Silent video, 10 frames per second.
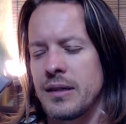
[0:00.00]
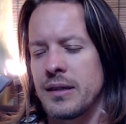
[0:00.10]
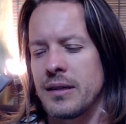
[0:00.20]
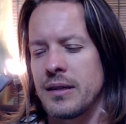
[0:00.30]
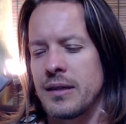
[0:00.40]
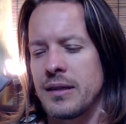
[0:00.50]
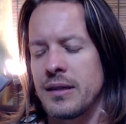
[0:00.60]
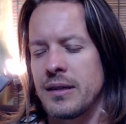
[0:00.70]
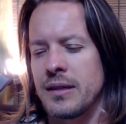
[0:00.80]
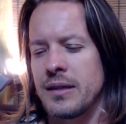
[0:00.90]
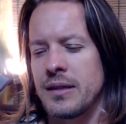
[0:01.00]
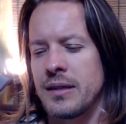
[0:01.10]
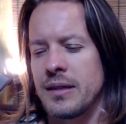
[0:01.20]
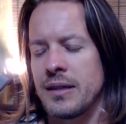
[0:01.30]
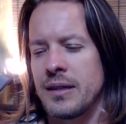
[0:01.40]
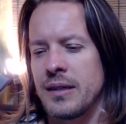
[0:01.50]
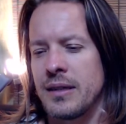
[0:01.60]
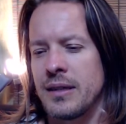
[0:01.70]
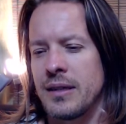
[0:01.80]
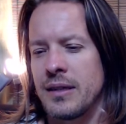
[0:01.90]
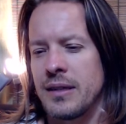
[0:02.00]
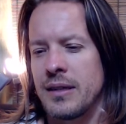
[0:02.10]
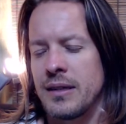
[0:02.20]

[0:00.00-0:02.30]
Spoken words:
(no one is talking)